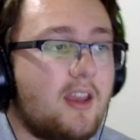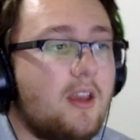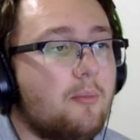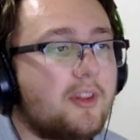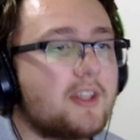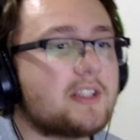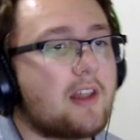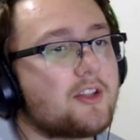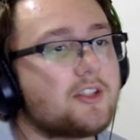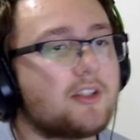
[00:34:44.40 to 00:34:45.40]
But this
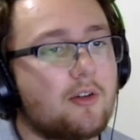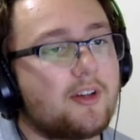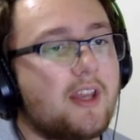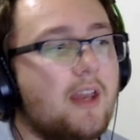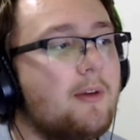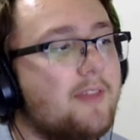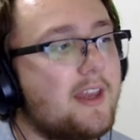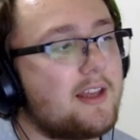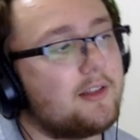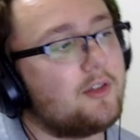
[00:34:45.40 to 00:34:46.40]
loss to Notre Dame, if
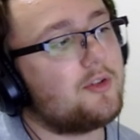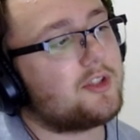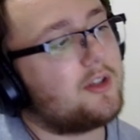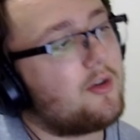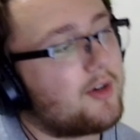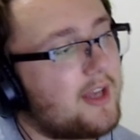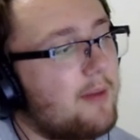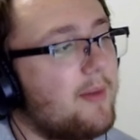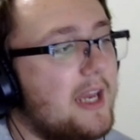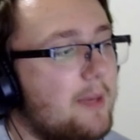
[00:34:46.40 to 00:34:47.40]
they lose to Notre
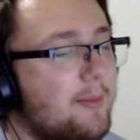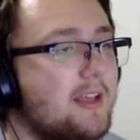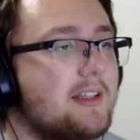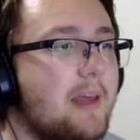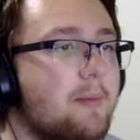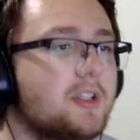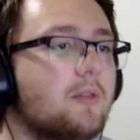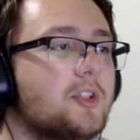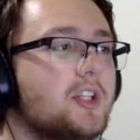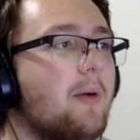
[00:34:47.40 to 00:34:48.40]
Dame, Miami, and Clemson,
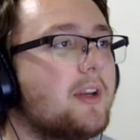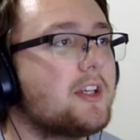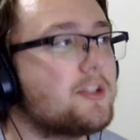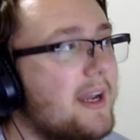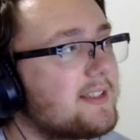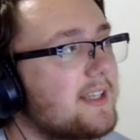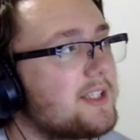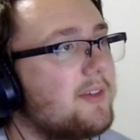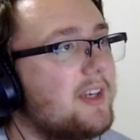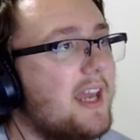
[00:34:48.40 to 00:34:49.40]
which I would expect as
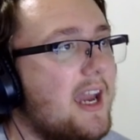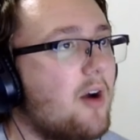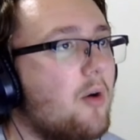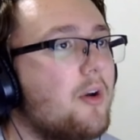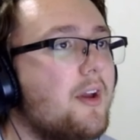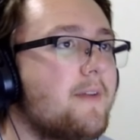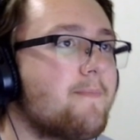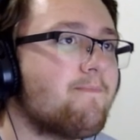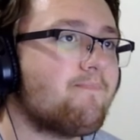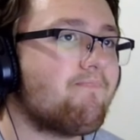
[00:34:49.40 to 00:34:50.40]
of now,
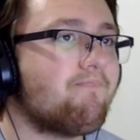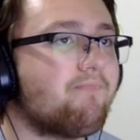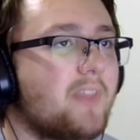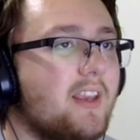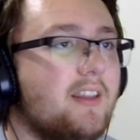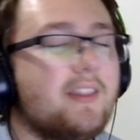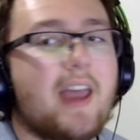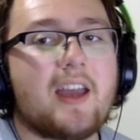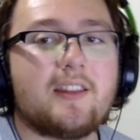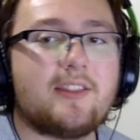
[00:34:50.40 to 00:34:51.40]

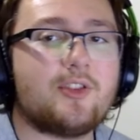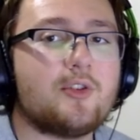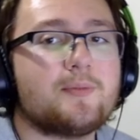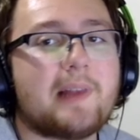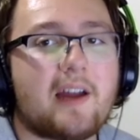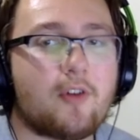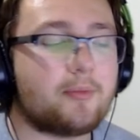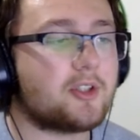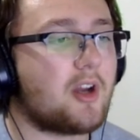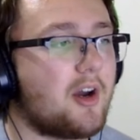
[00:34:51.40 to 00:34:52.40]
that those playoff
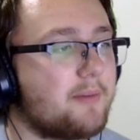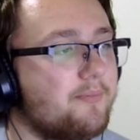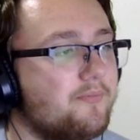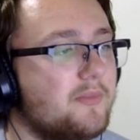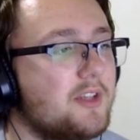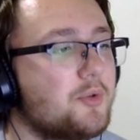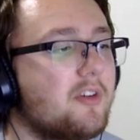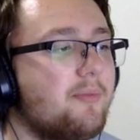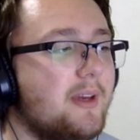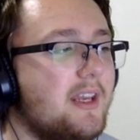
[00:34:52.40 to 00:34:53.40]
hopes are gone. This would
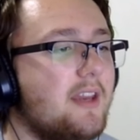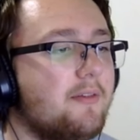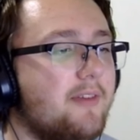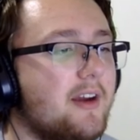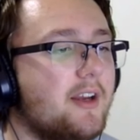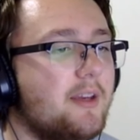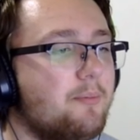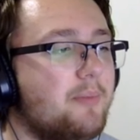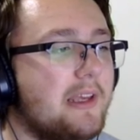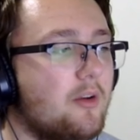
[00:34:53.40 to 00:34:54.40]
have been a very
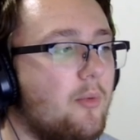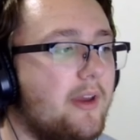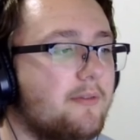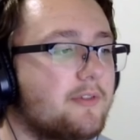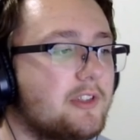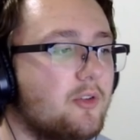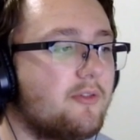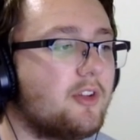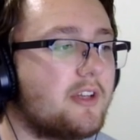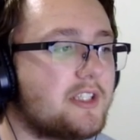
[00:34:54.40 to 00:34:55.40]
big win for
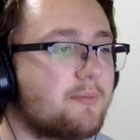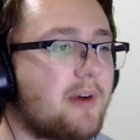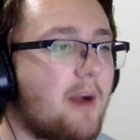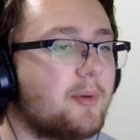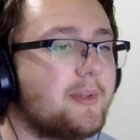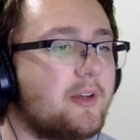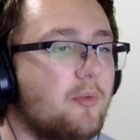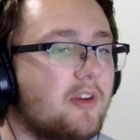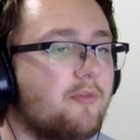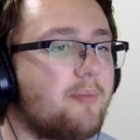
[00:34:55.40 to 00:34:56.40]
Louisville because it probably
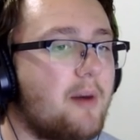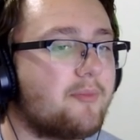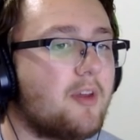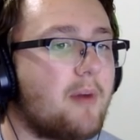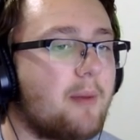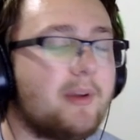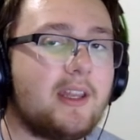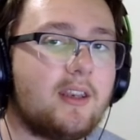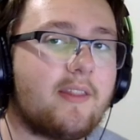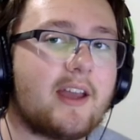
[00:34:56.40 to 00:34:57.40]
would have bumped them up
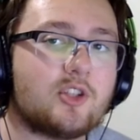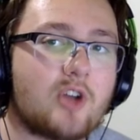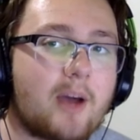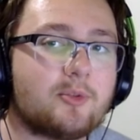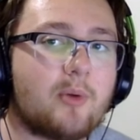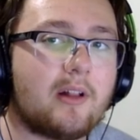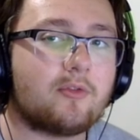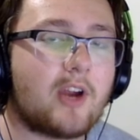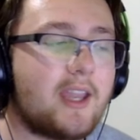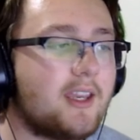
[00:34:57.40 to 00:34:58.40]
into that top 12
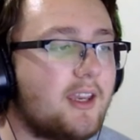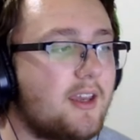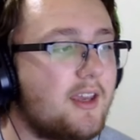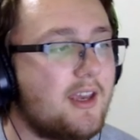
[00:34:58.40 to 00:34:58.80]
ranking,